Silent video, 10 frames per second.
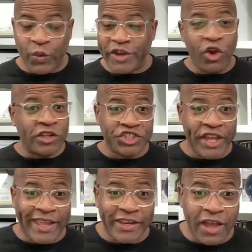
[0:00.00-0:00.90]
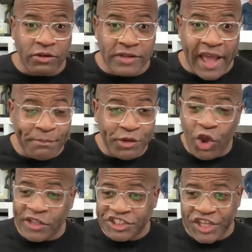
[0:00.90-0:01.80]
We're not checking out. I'm
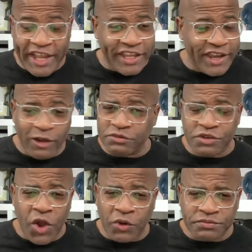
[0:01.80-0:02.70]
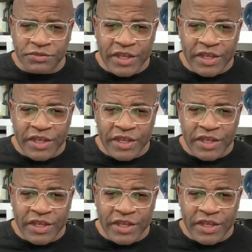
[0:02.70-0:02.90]
not checking out. No.